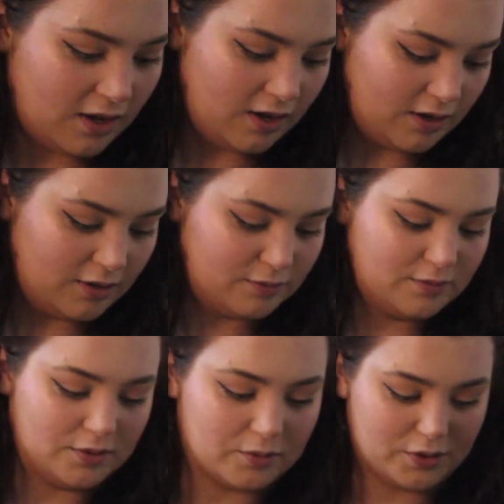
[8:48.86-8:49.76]
I'm
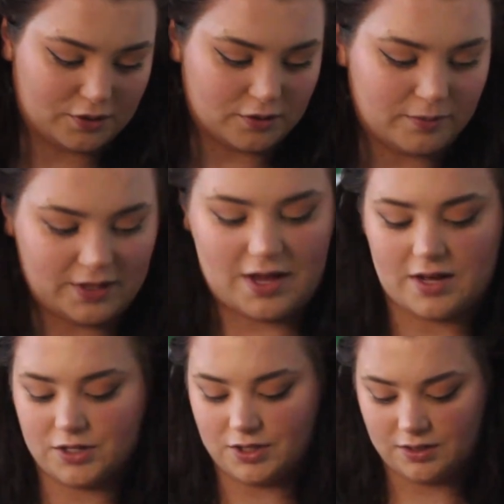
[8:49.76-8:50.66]
gonna curl my
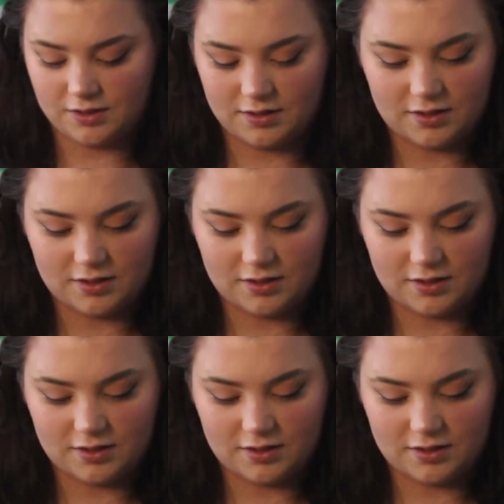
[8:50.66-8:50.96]
lashes